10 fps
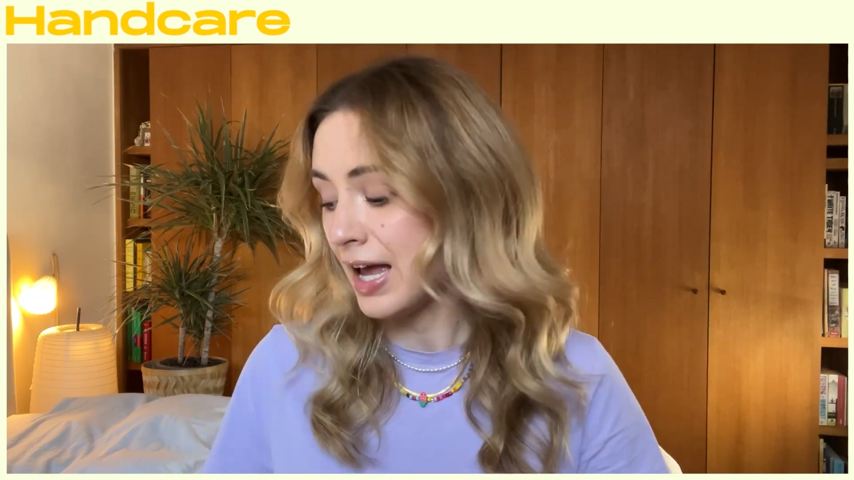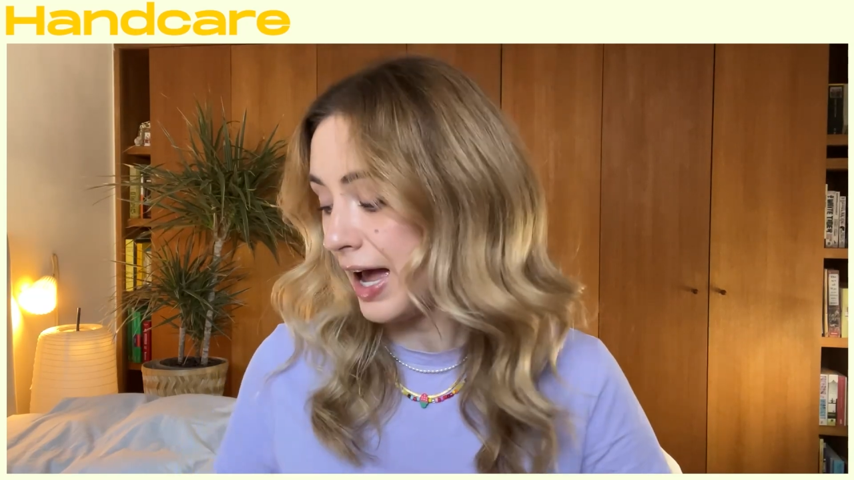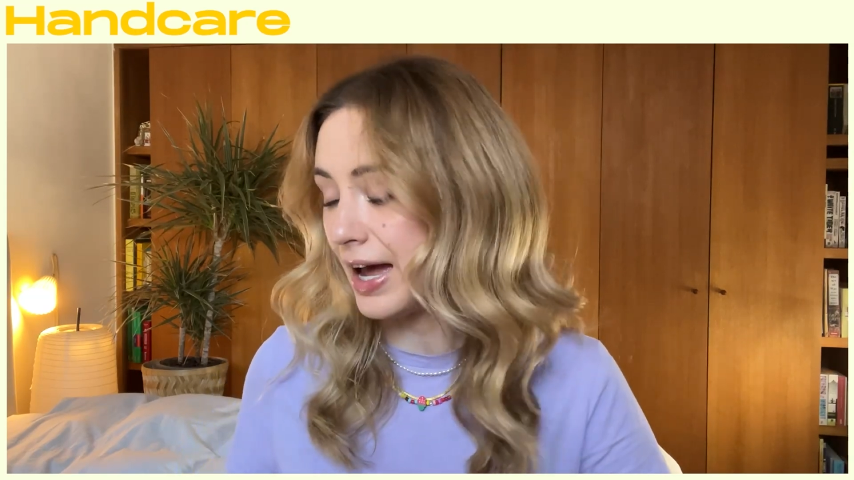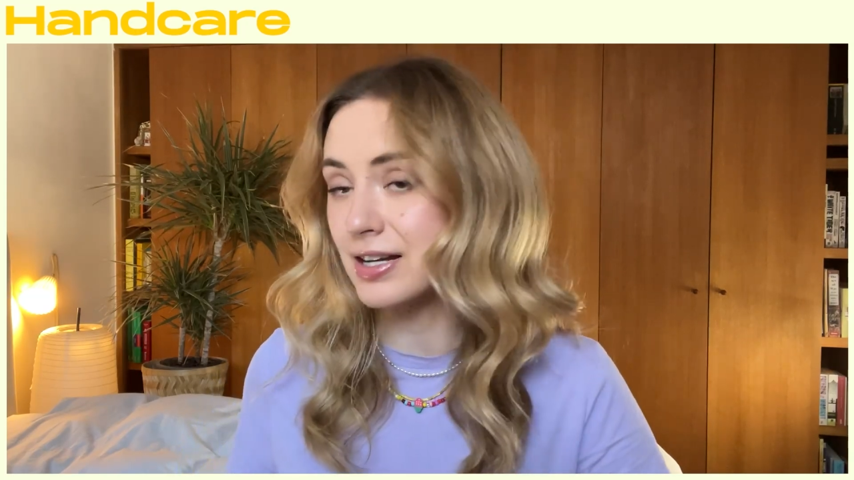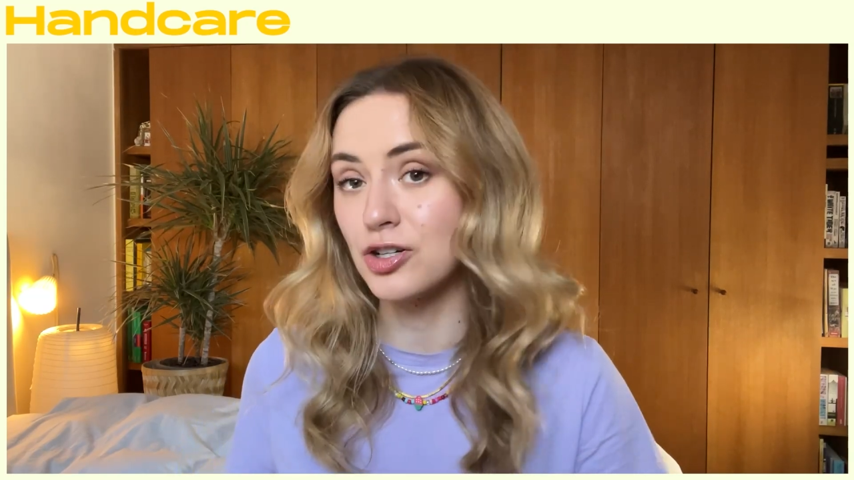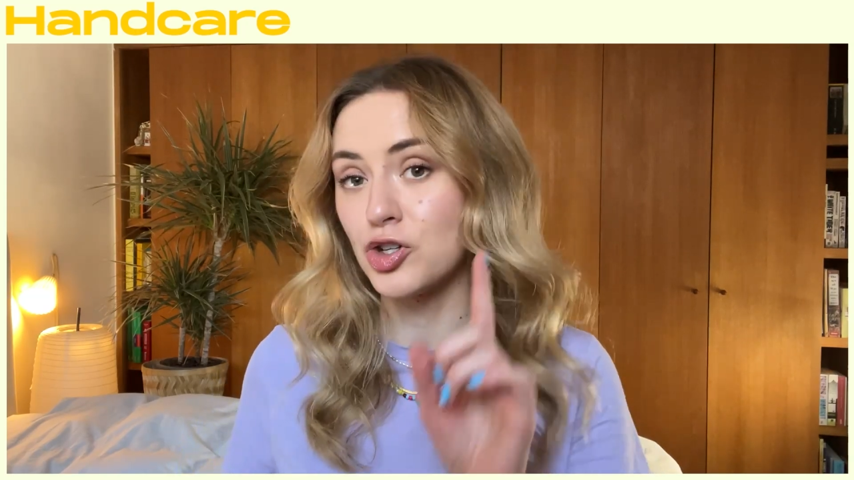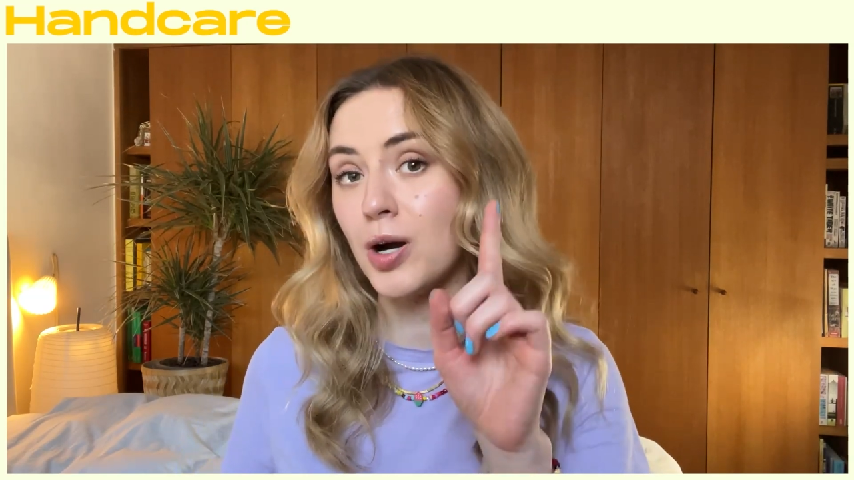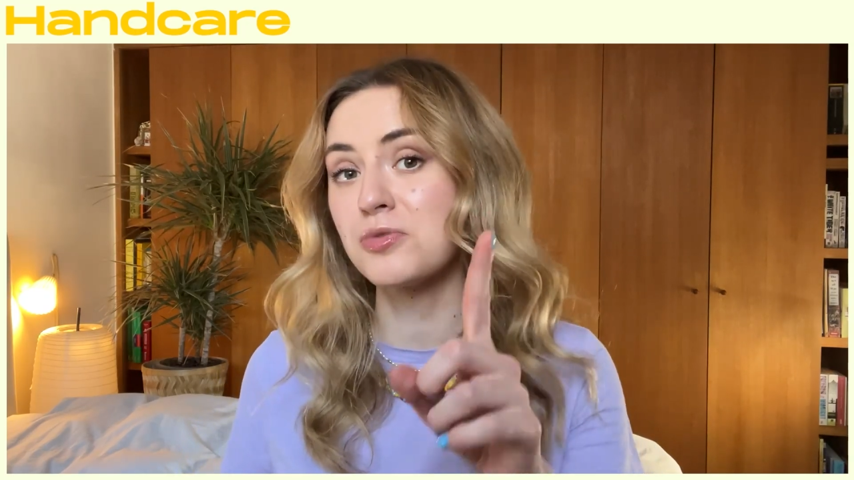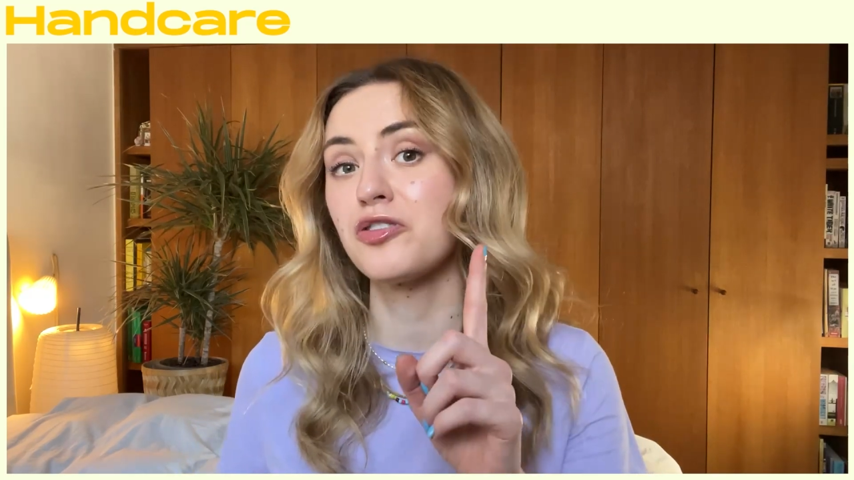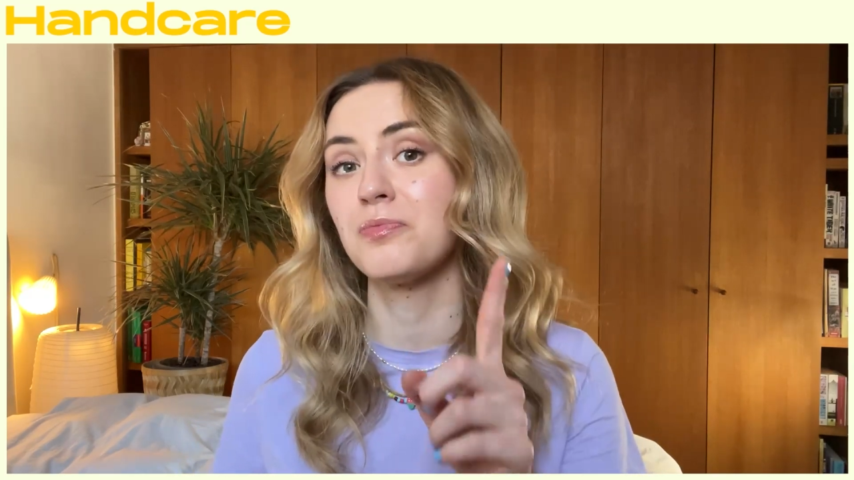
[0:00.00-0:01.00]
And in
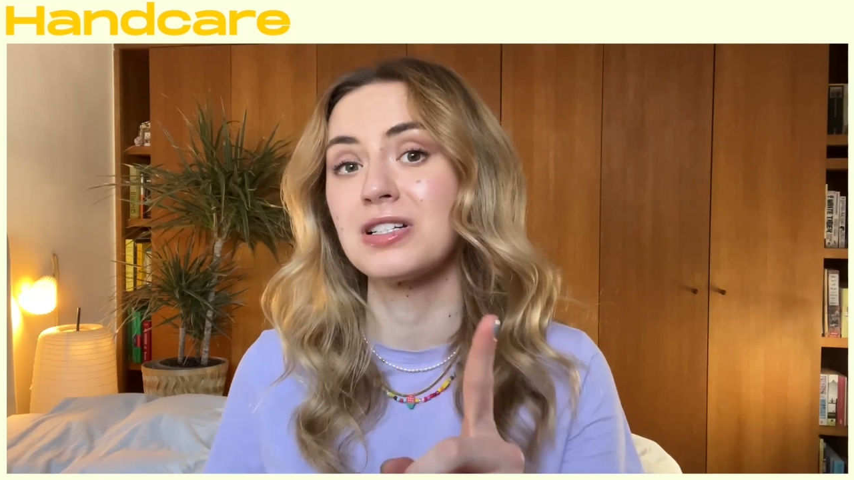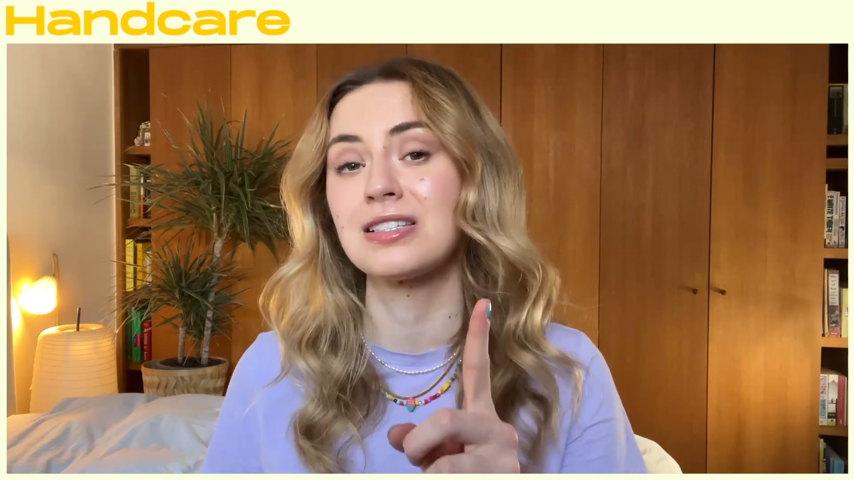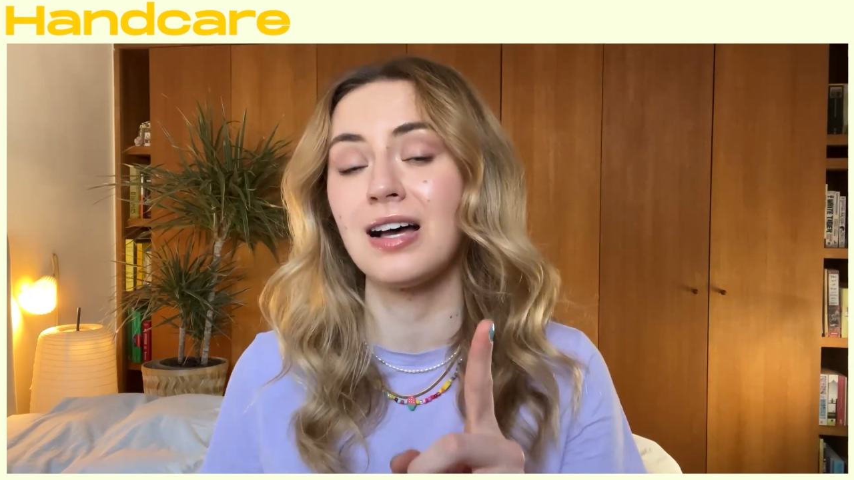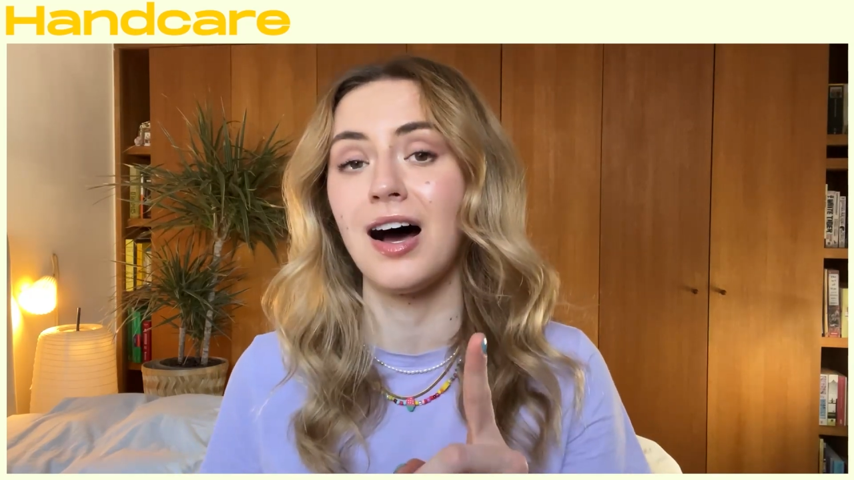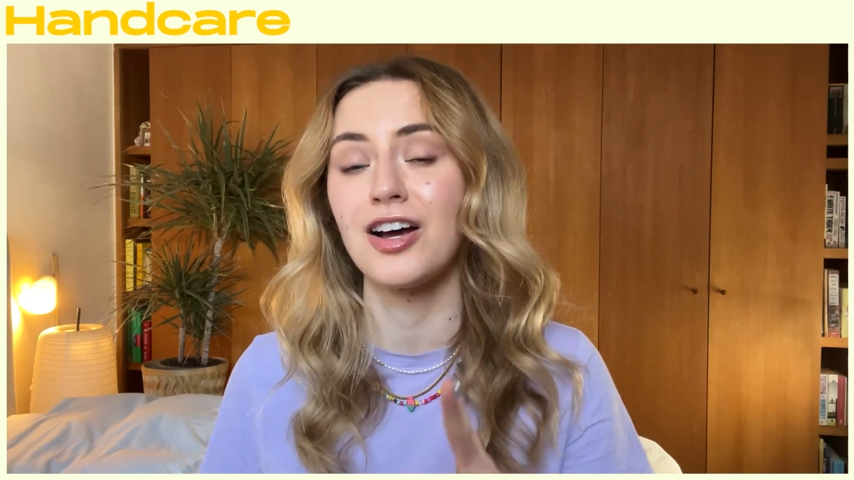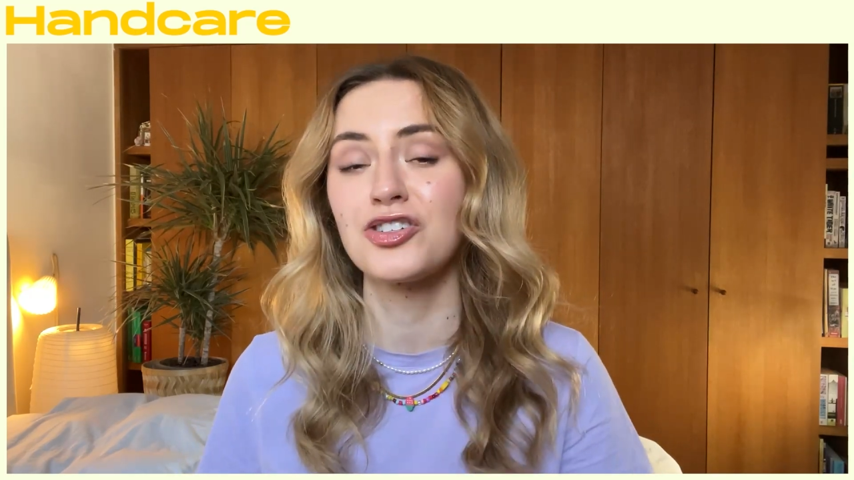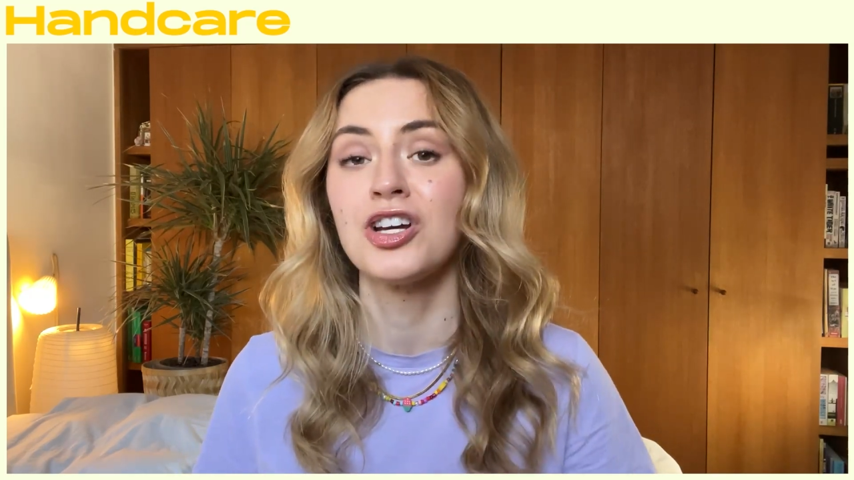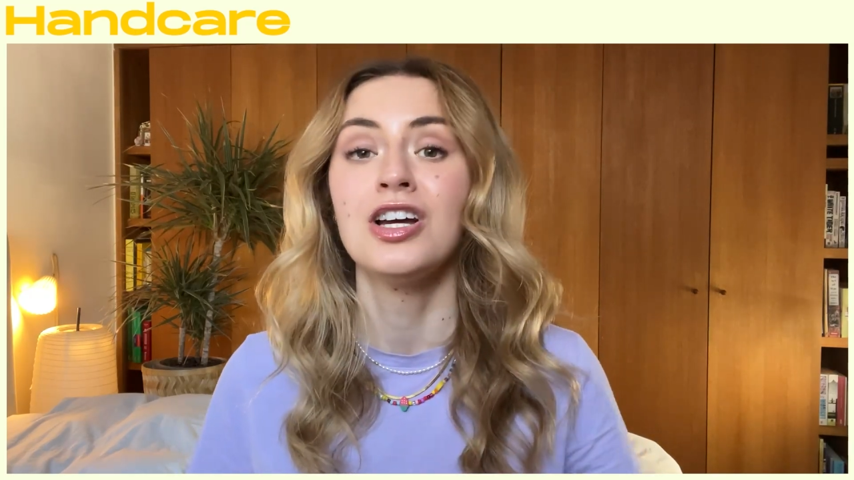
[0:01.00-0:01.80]
terms of massage,